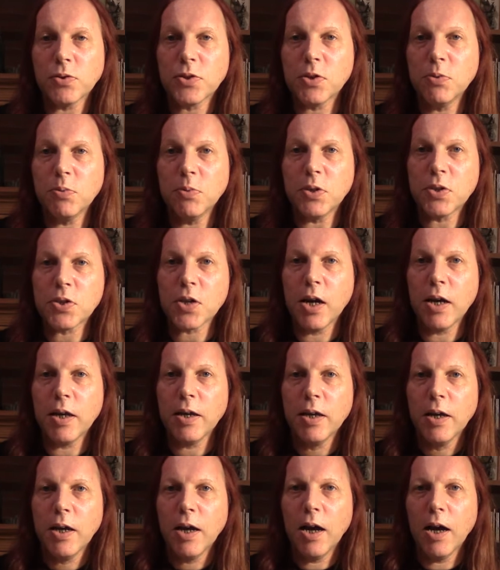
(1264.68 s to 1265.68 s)
shall we say,
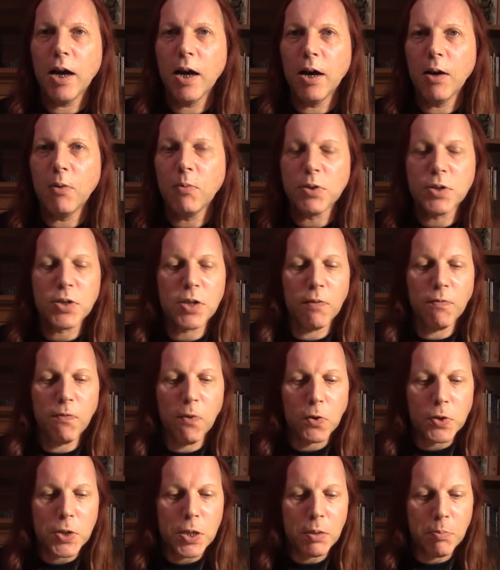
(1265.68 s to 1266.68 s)
which is
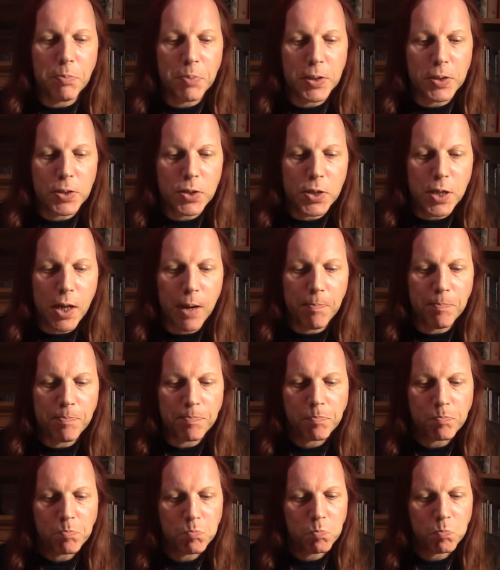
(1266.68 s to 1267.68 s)
unfortunate. But
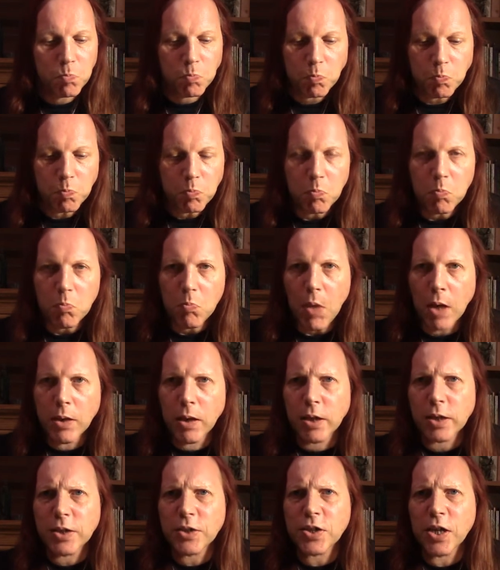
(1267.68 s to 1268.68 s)

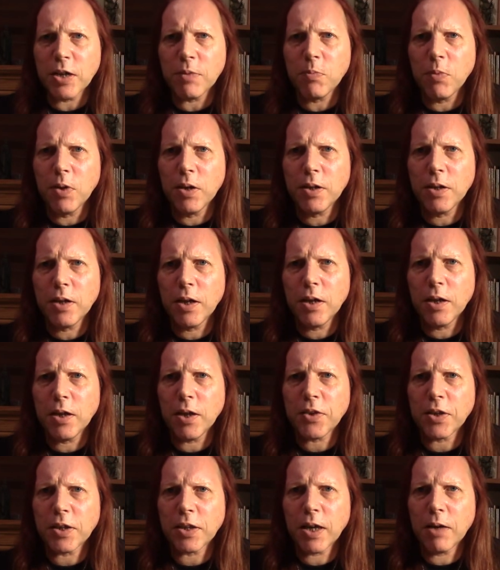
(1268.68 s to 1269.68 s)
like I said, when I
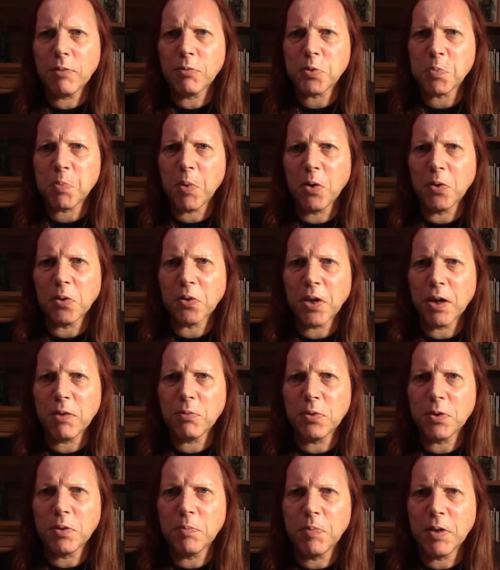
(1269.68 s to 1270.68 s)
think that was bottled, that
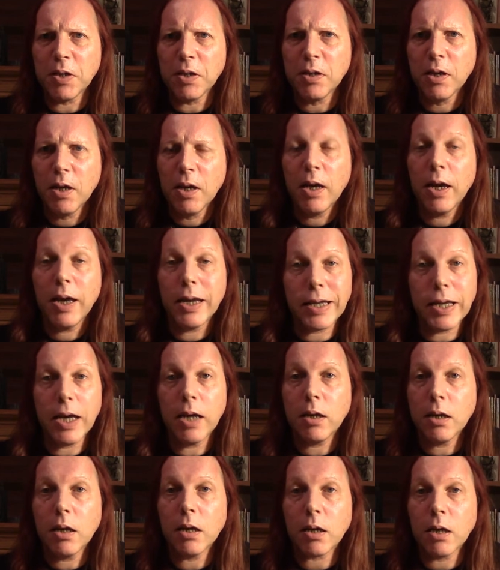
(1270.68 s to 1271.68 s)
would have been,
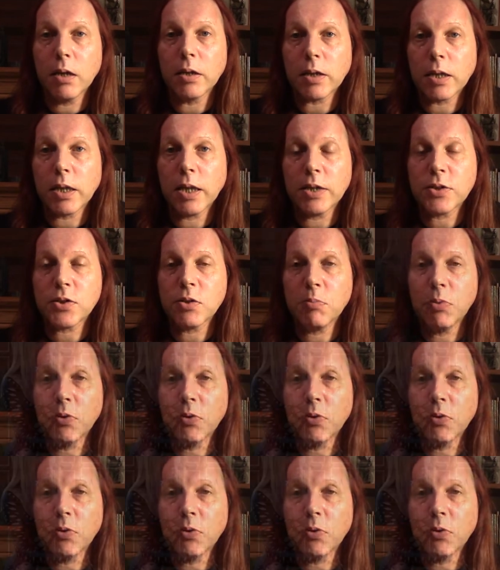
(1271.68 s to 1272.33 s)
again, a kind of classic